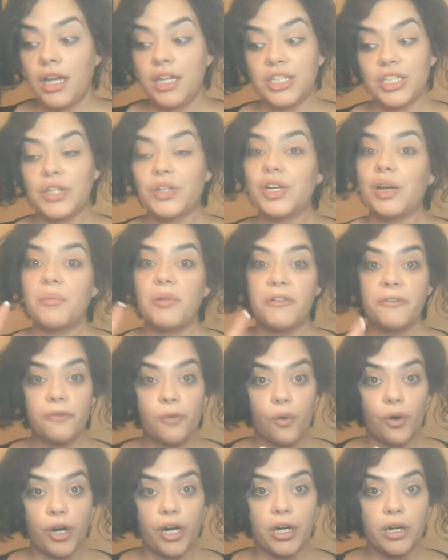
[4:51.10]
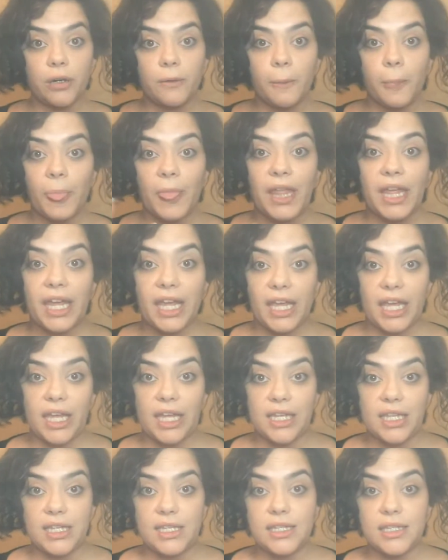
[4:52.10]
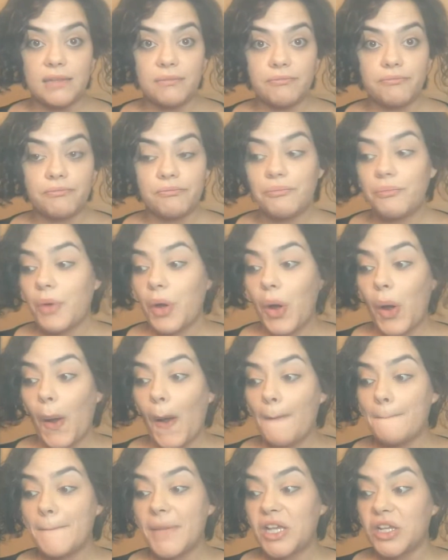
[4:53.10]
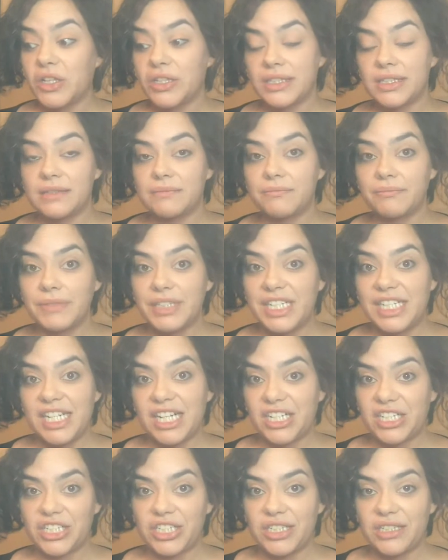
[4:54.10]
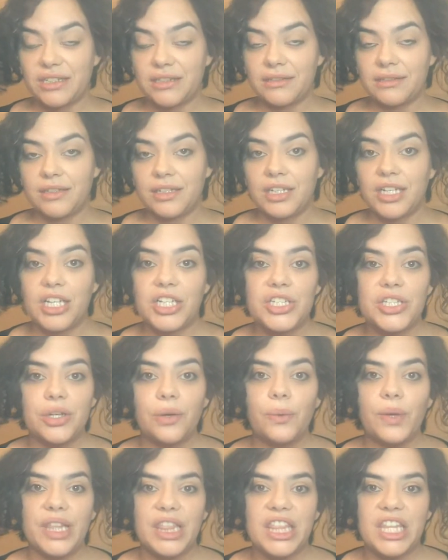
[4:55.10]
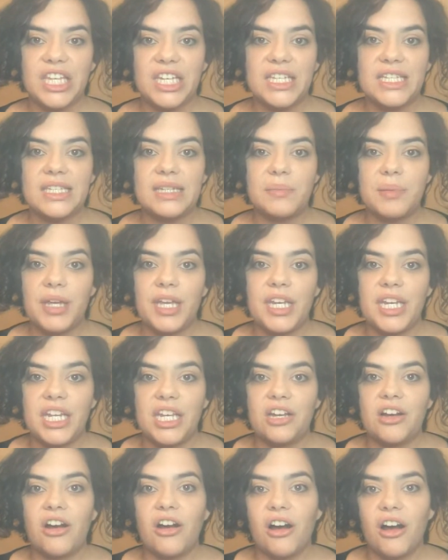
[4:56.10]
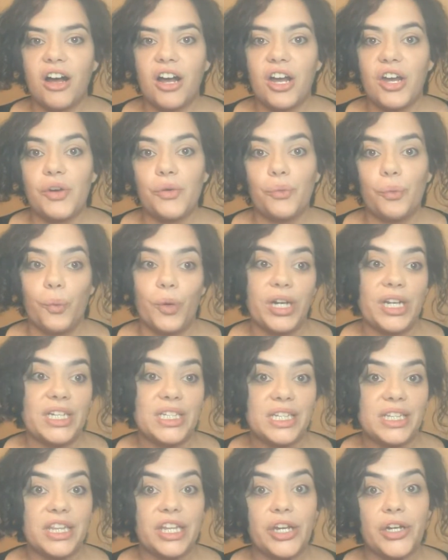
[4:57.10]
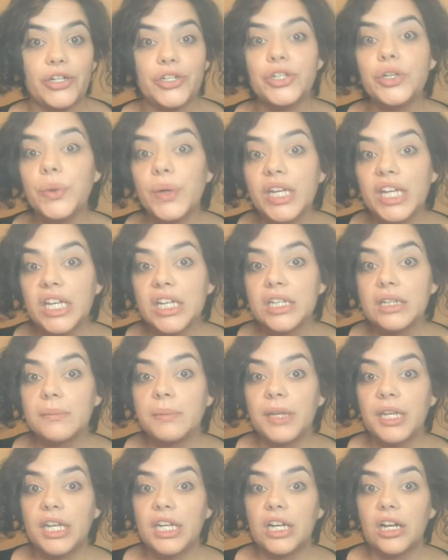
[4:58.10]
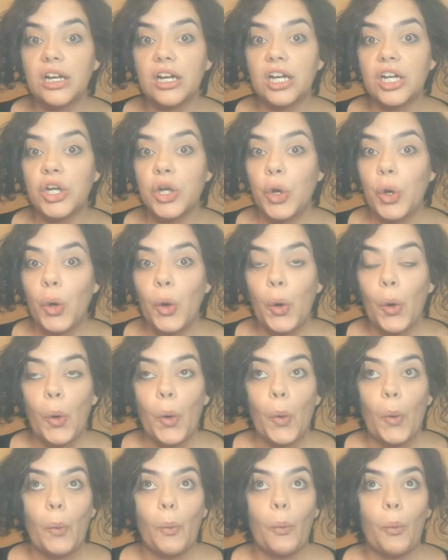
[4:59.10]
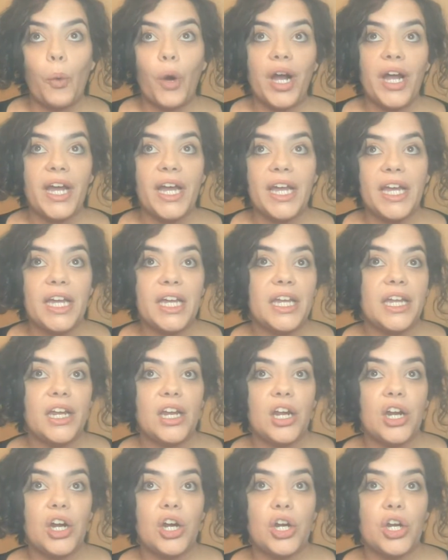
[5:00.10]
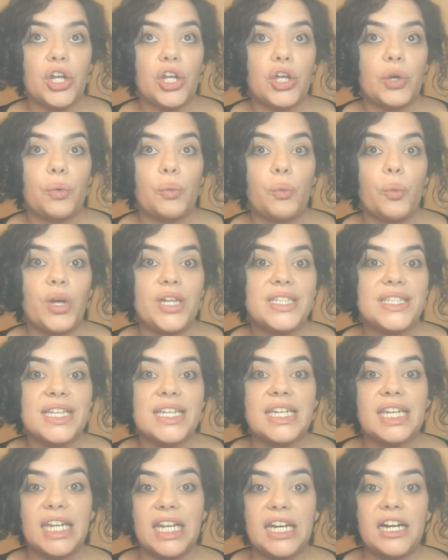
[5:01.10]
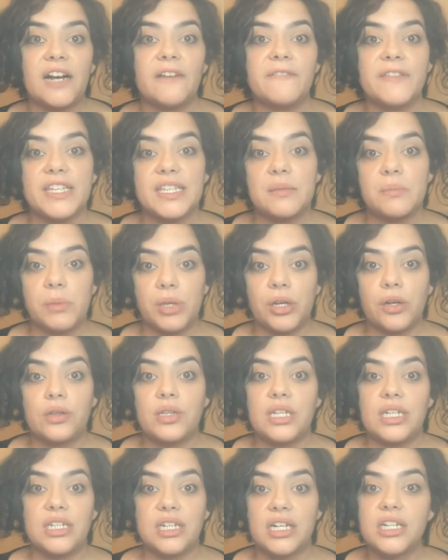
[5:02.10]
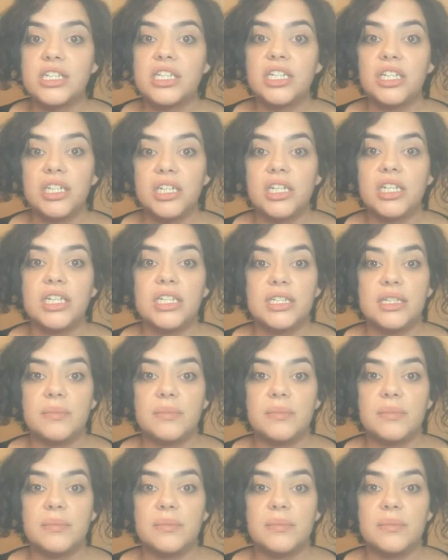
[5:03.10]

So number 4 is meals deductions. And so with this, depending on what is it that you're doing, depending on what what's the need of this meal deduction is